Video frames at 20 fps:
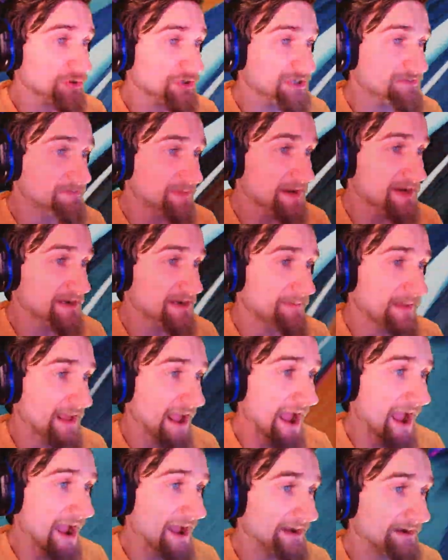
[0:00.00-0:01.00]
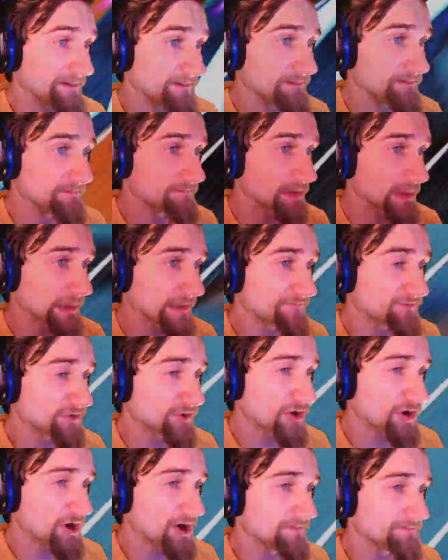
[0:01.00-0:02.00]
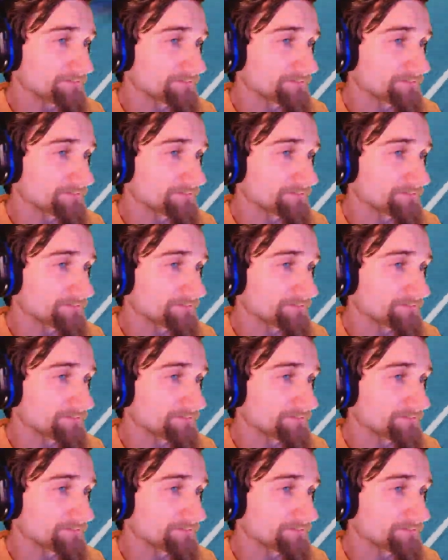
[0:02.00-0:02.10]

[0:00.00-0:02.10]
speed to be had, believe it or not.